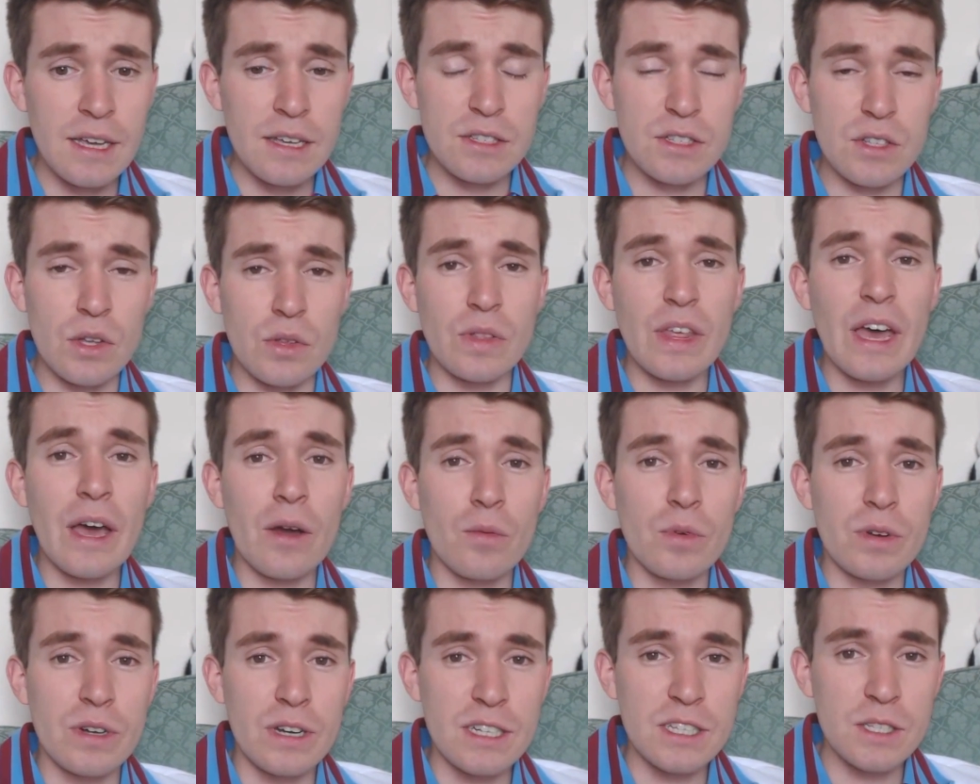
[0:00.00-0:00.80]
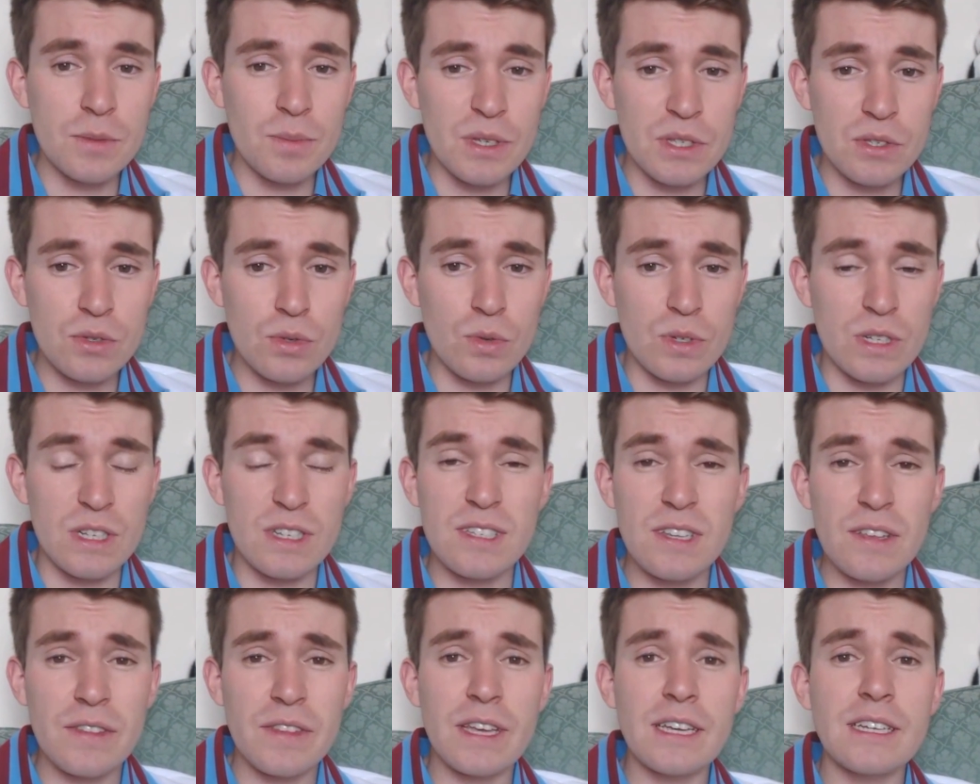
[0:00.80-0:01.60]
So that would need to be
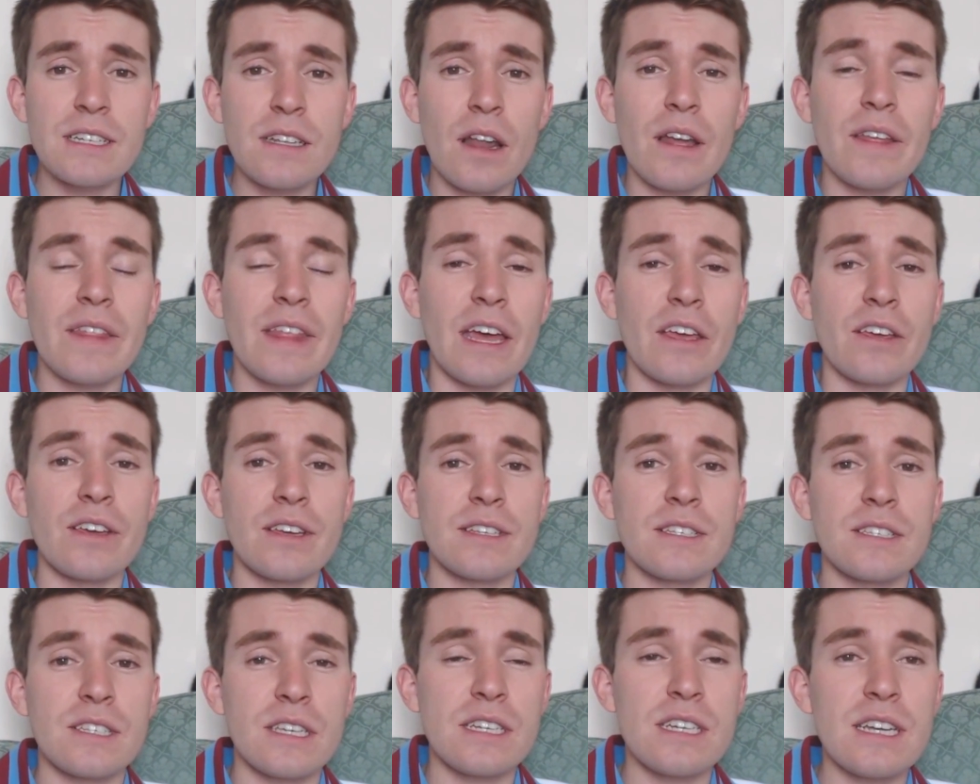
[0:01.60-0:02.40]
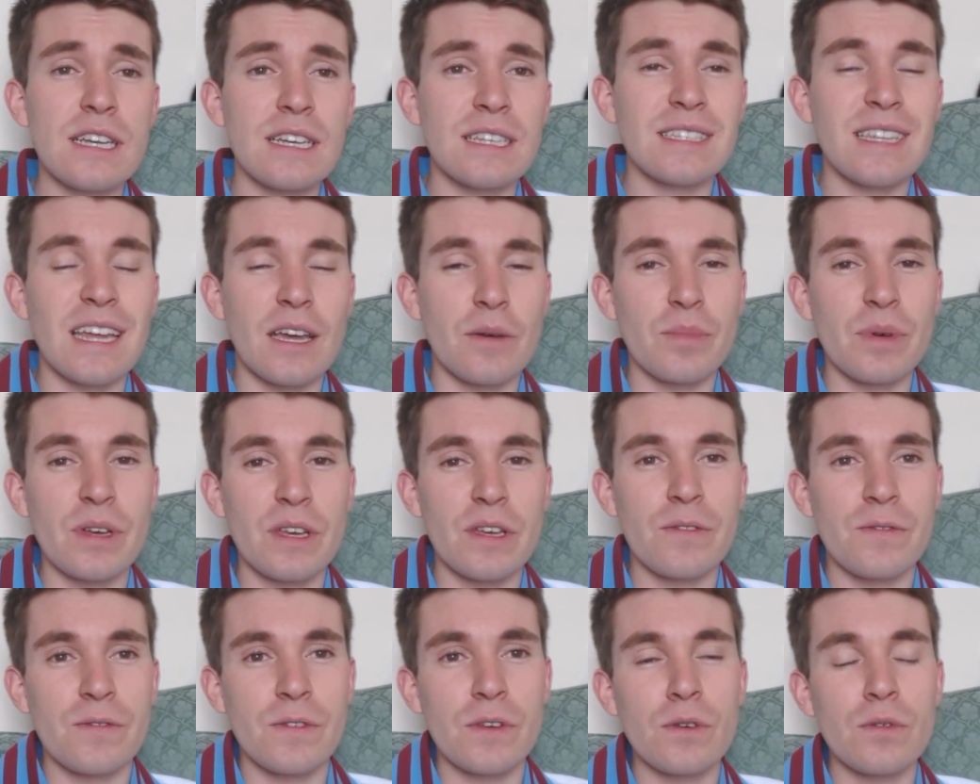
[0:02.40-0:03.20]
sorted. So things like that, you can suggest that.
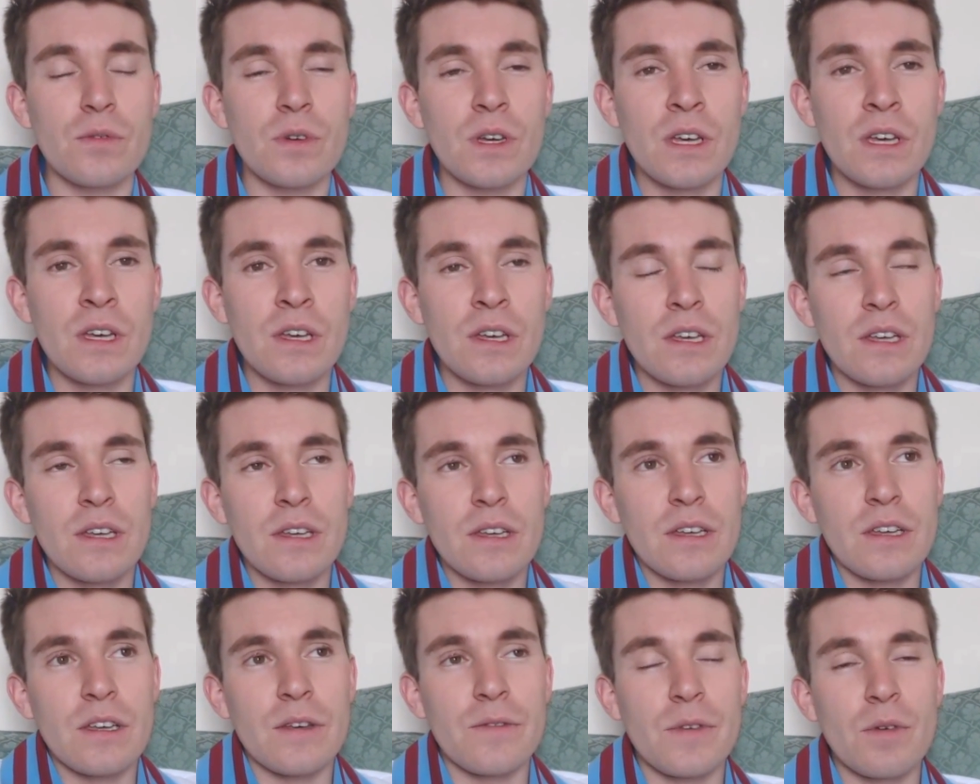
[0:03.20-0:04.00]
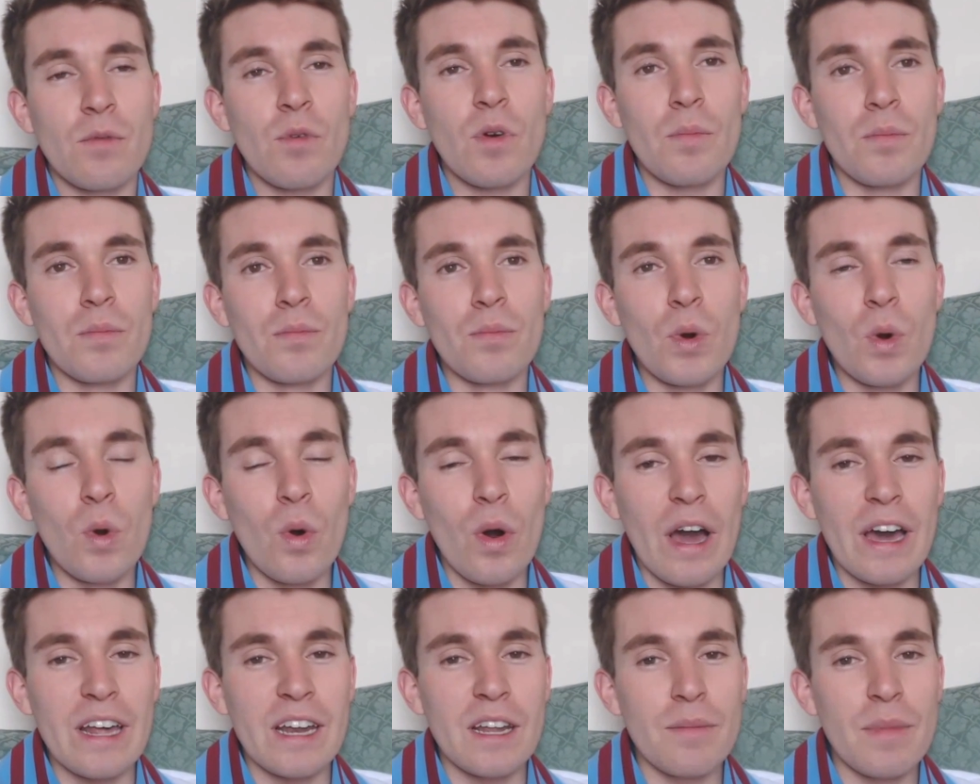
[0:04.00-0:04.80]
But if you want
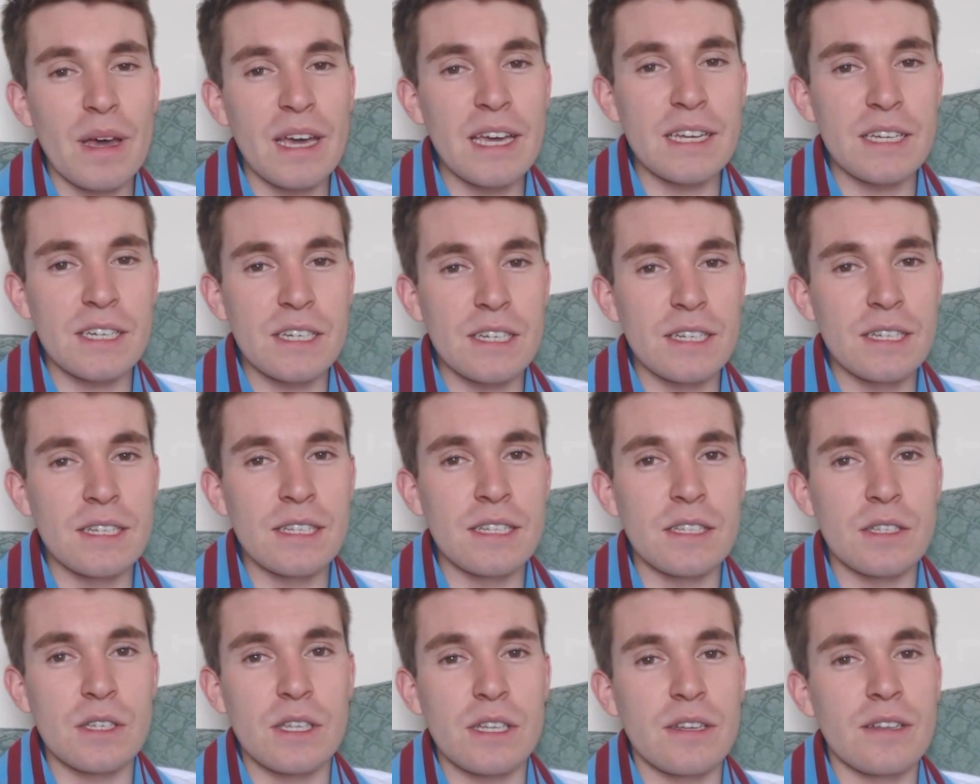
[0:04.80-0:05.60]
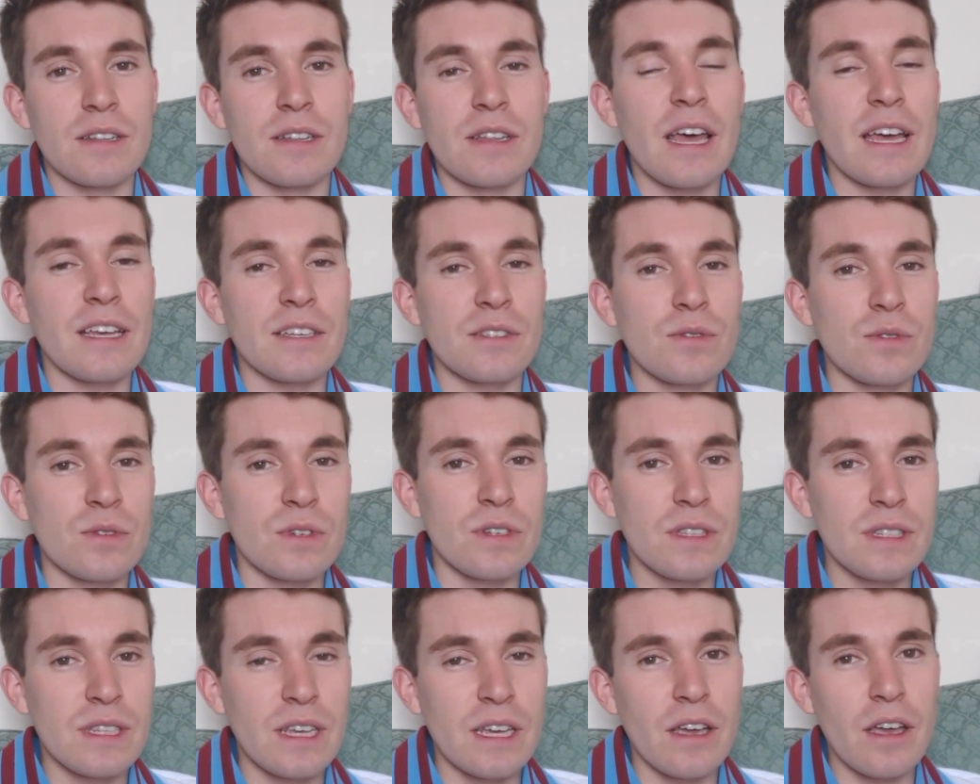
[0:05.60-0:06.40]
more animations and that
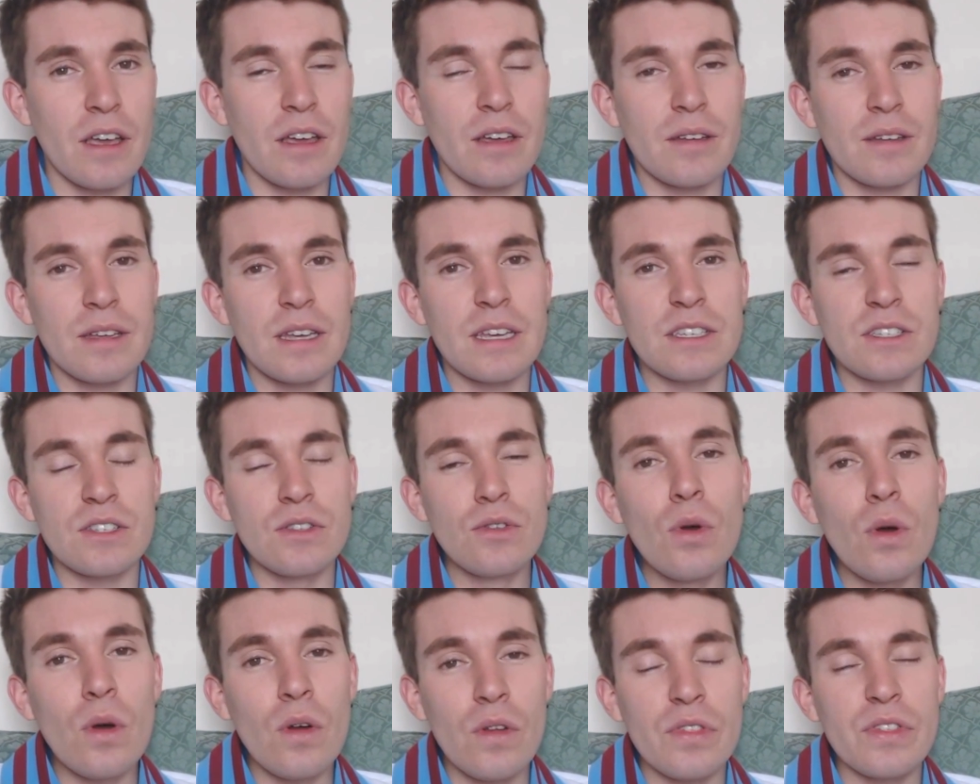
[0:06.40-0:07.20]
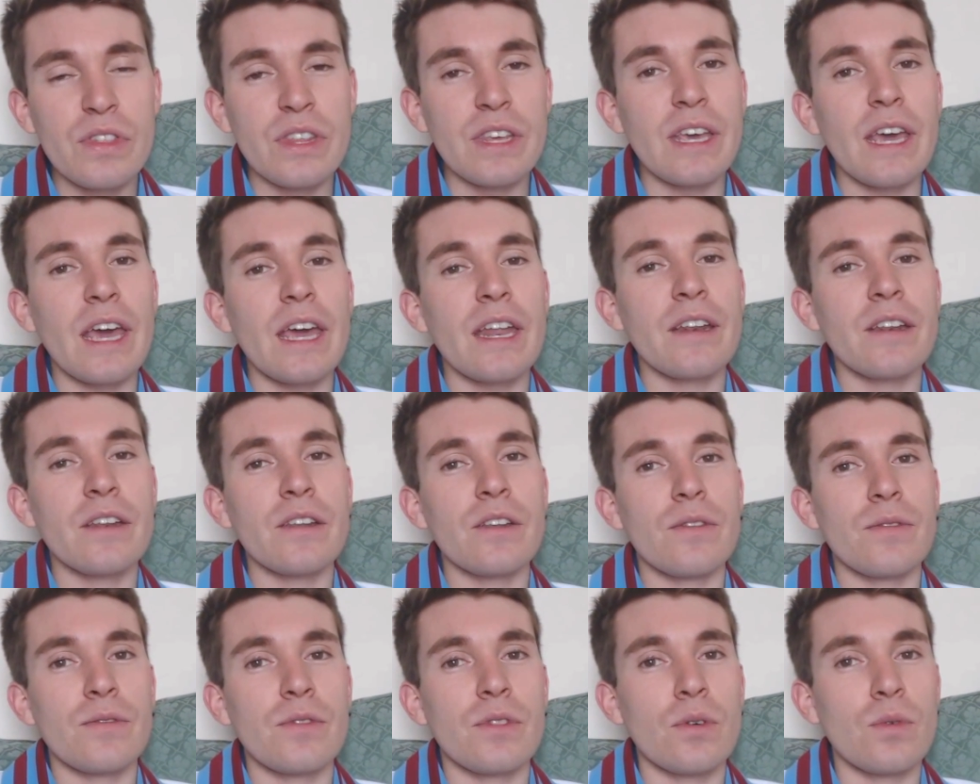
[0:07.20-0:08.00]
sort of thing, it's not the
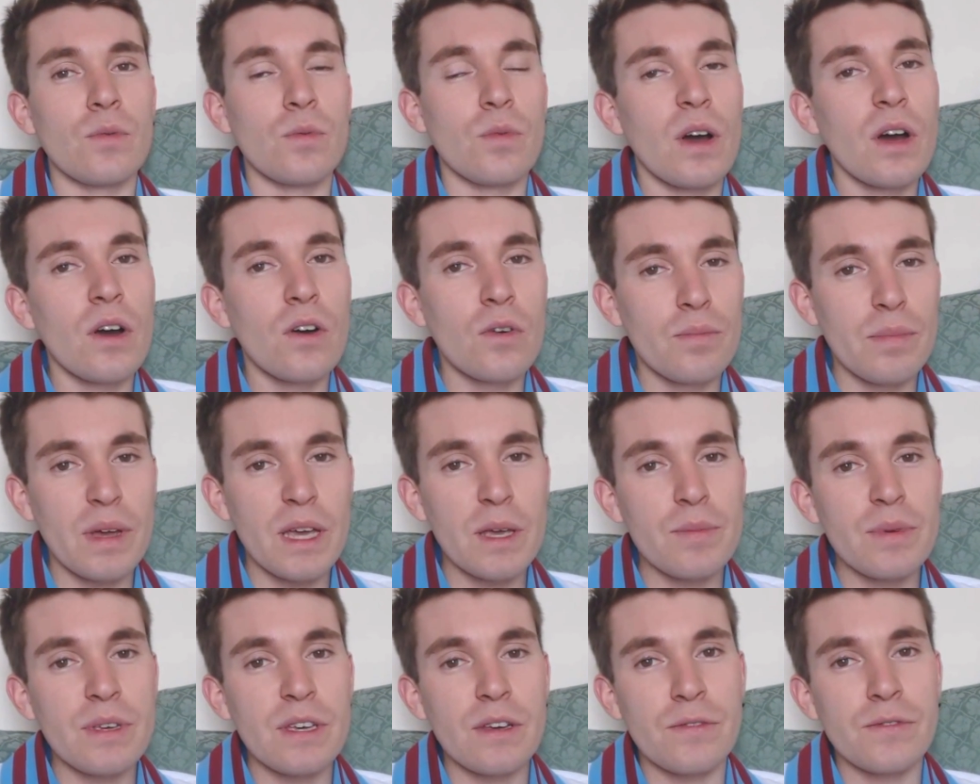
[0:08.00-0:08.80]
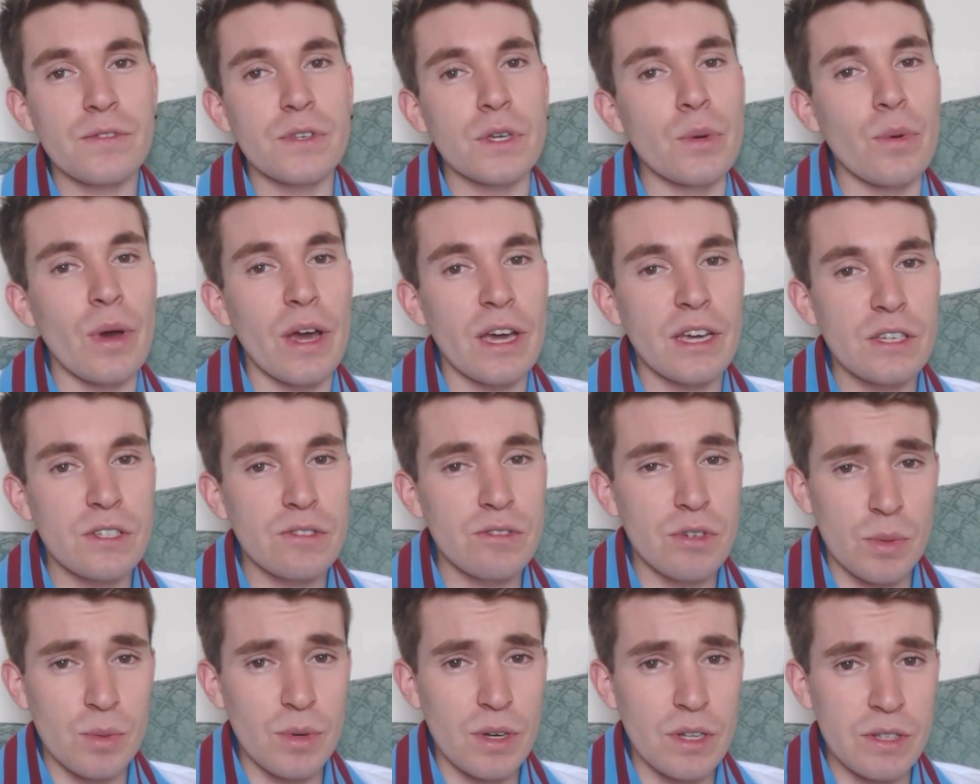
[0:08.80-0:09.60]
end of the world. Maybe a few
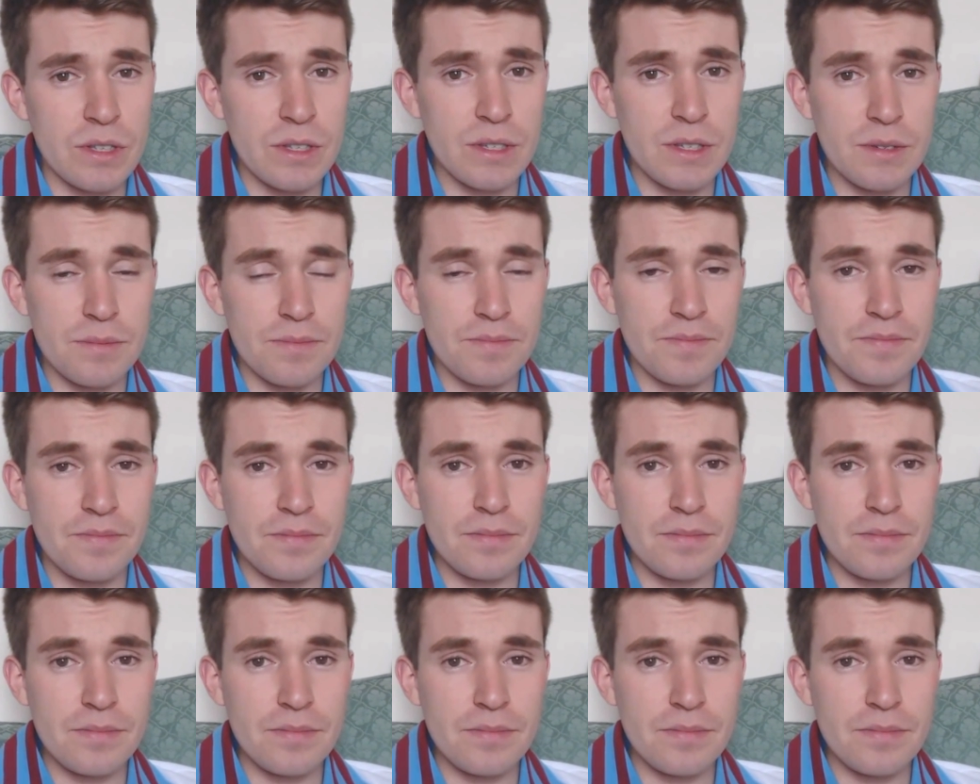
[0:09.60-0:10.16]
extra ones.